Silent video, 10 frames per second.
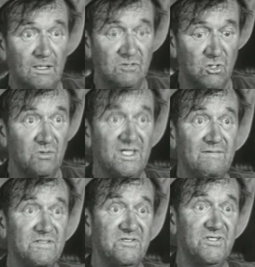I was going
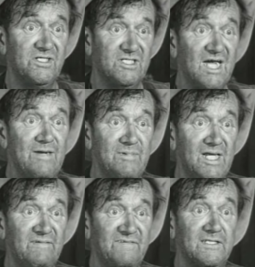down for the third time, and
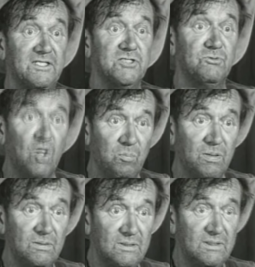then I felt this rope.
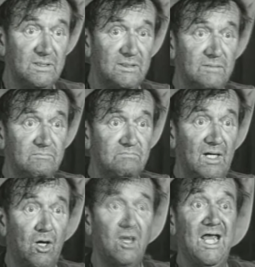
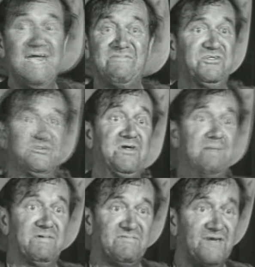My whole life
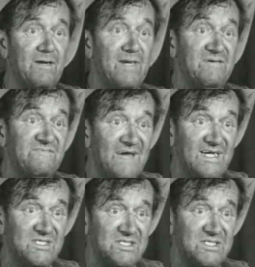streamed in front of my face.